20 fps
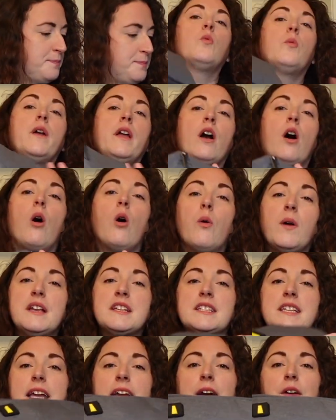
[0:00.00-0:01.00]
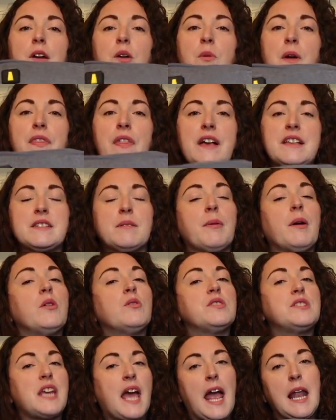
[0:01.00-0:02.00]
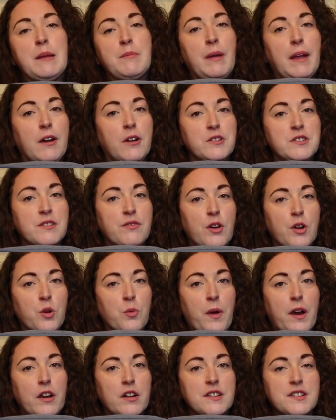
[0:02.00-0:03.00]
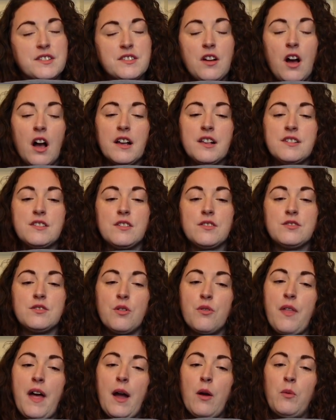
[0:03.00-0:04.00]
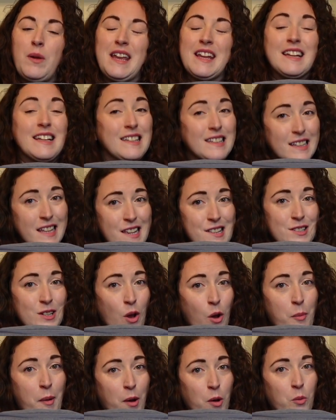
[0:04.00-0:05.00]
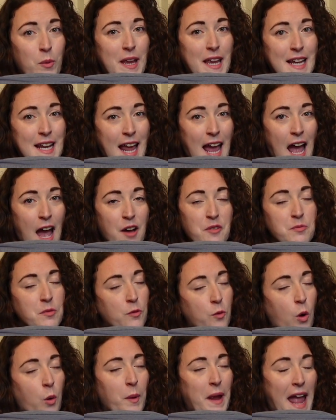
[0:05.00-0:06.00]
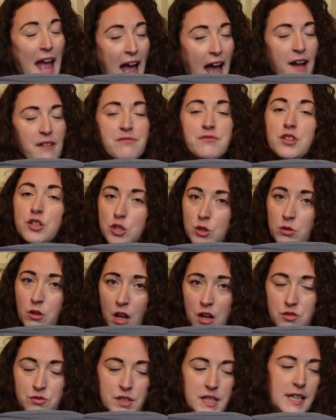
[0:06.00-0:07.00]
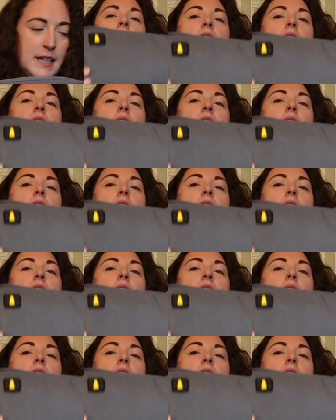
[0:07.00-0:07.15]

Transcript: We always carry with us about 10 pairs of underwear and socks so that we can at least go about a week and a half before we have to do laundry.